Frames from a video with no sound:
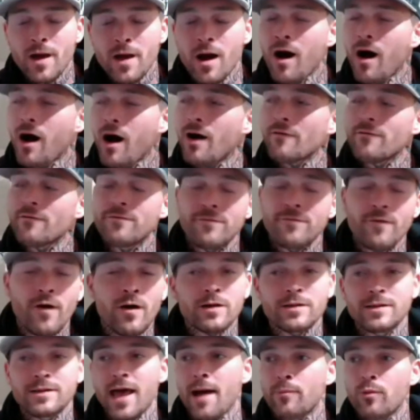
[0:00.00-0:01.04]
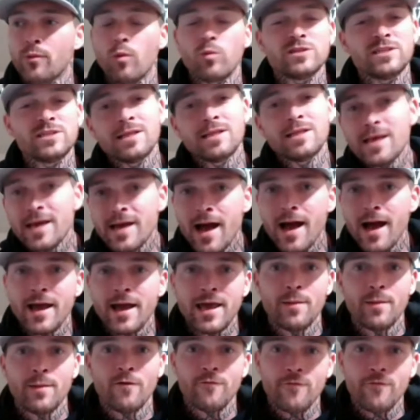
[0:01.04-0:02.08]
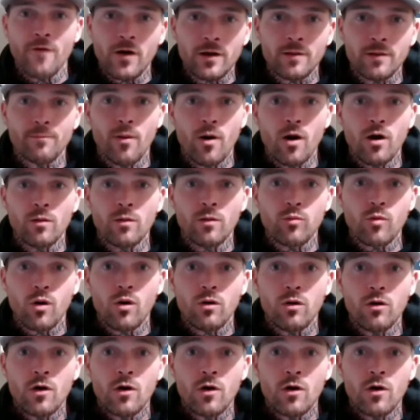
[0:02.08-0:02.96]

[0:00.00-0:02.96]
Huh, fuck that, bro. What's he think I am, a fucking punk, bro?